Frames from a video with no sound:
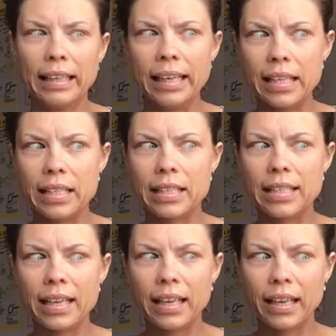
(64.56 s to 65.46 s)
It's
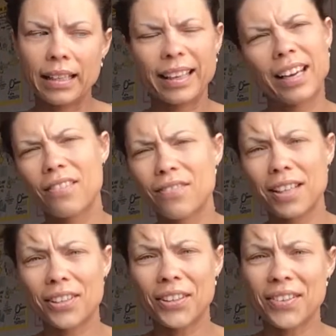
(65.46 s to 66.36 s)
kind of
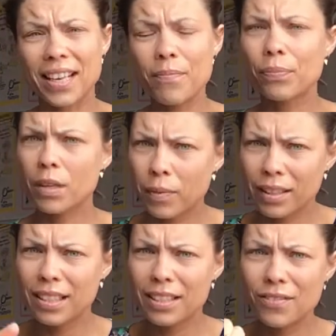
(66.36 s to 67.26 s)
vinegary, but
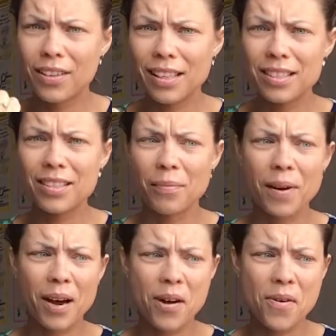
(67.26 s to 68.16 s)
it feels
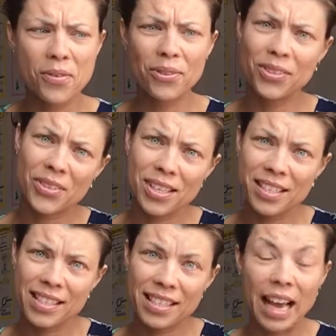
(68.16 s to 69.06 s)
somehow
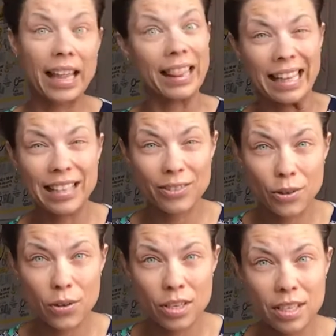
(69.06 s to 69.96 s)
nutritious. I think it's
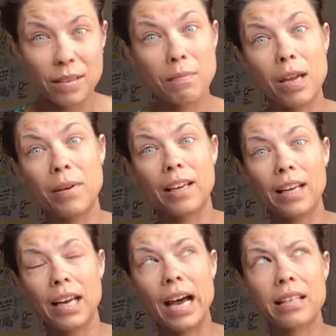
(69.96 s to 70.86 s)
nutritious, maybe
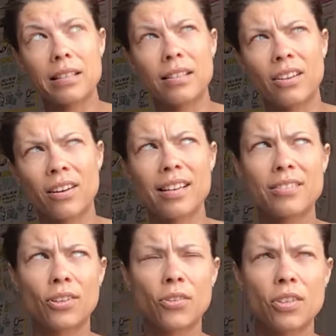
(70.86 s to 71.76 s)
as not as
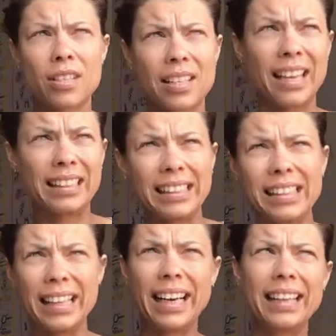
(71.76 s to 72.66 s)
nutritious
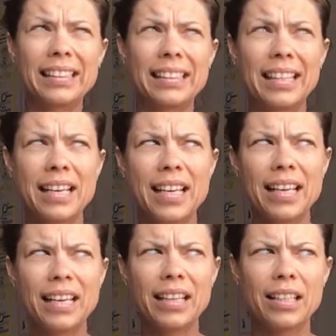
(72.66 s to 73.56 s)
as
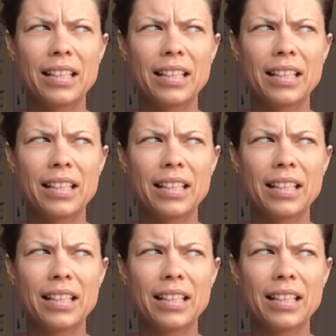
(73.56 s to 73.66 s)
it